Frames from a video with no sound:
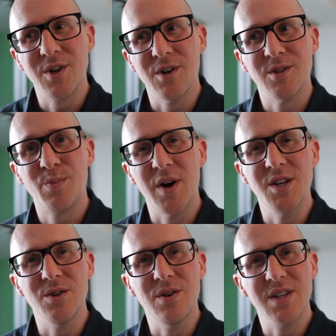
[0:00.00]
because
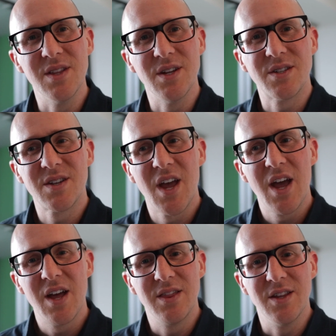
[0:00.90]
by doing this,
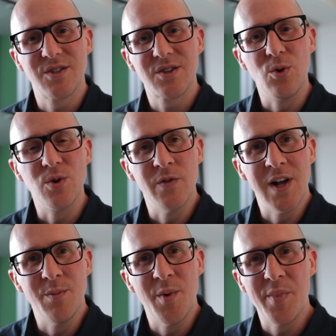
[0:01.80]
the school
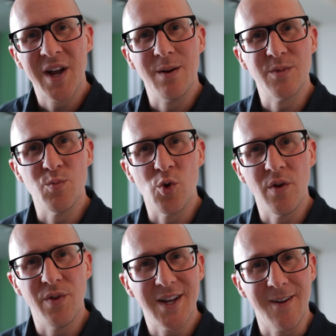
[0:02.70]
development becomes
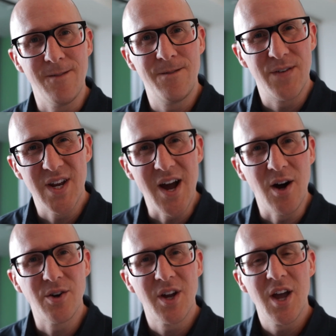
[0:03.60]
more of like a fit
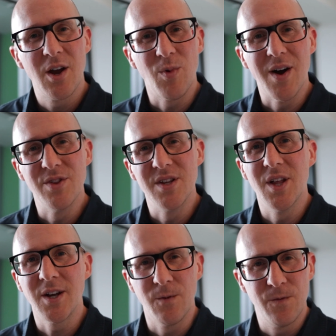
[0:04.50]
out rather
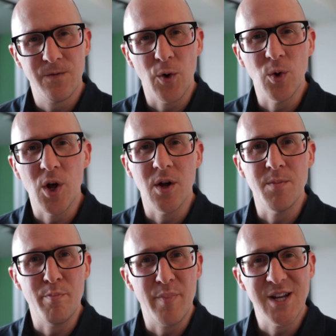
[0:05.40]
than like a
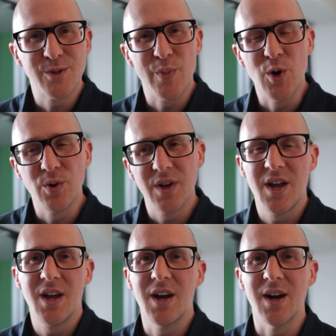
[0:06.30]
full-on base build.
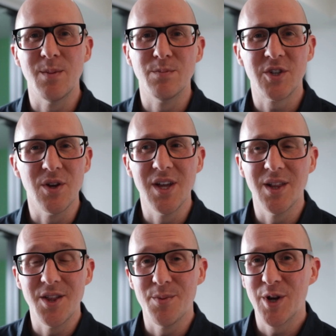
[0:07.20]
So
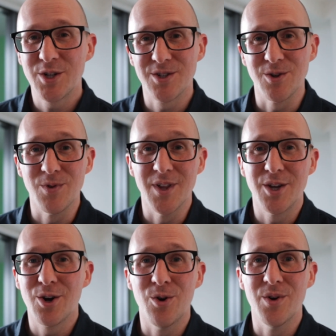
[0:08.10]
yeah, like the pictures look
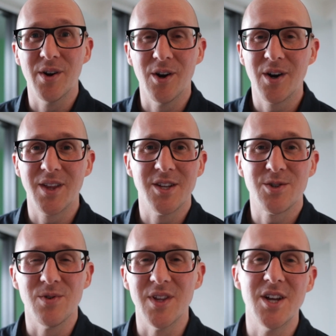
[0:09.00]
really cool, and I reckon
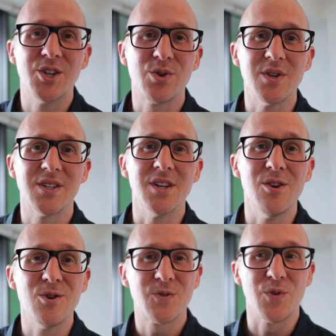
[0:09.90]
that's a really
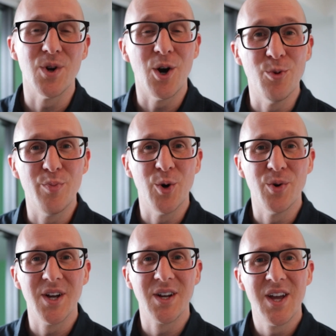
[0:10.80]
interesting use for an old
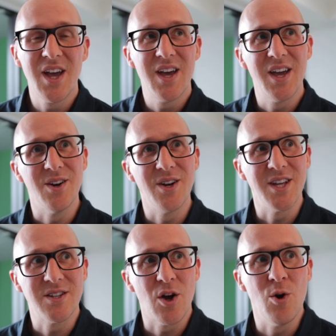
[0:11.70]
building, and I
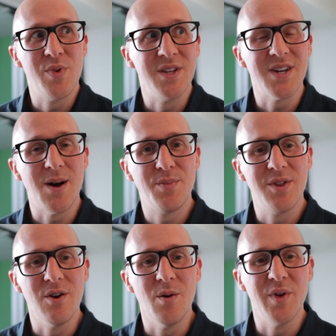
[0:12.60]
guess opens up
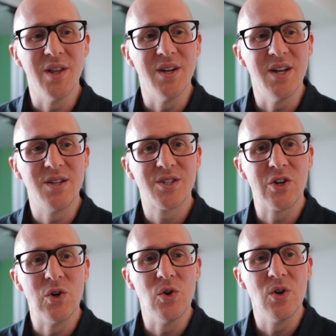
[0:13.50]
their ability
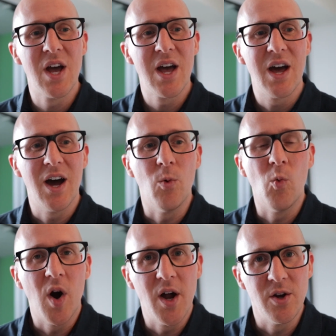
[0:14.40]
to a
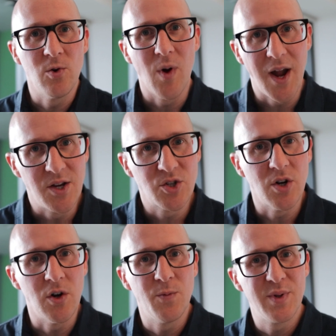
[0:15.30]
wider range
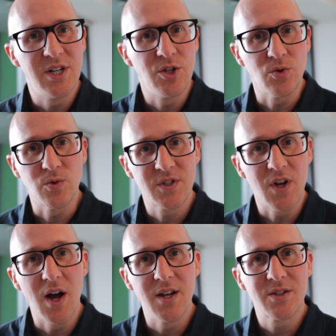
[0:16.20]
of potential
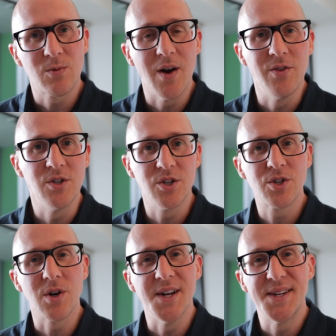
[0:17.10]
sites rather than
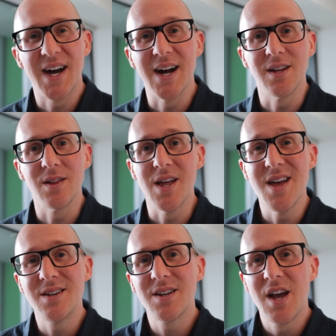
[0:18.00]
just trying to target
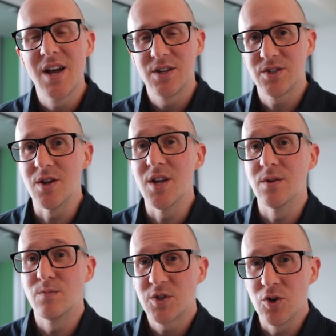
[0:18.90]
land. So
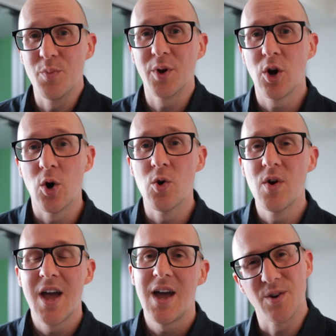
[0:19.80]
yeah, super
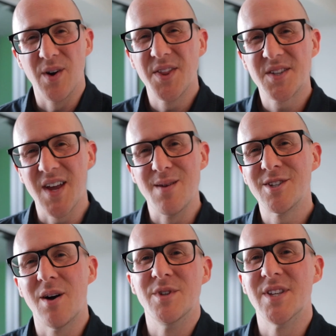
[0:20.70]
cool. So around the same
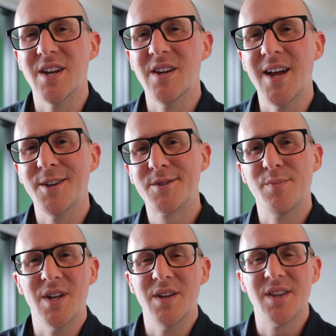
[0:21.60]
time as that
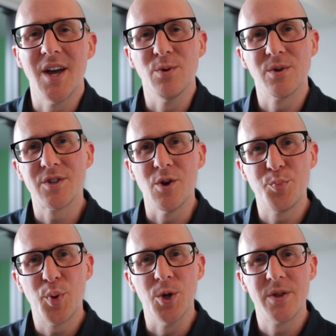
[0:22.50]
announcement, they also
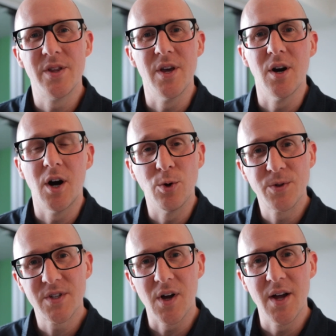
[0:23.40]
put their
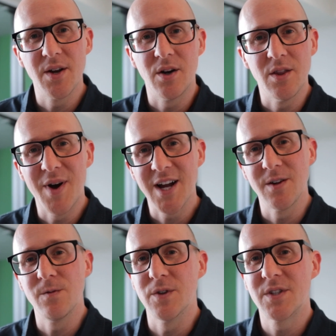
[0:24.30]
old site on the
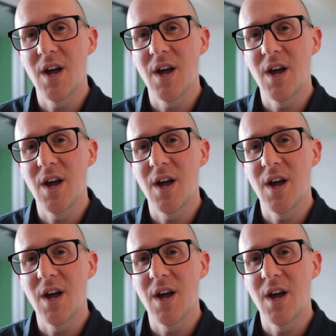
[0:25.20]
market for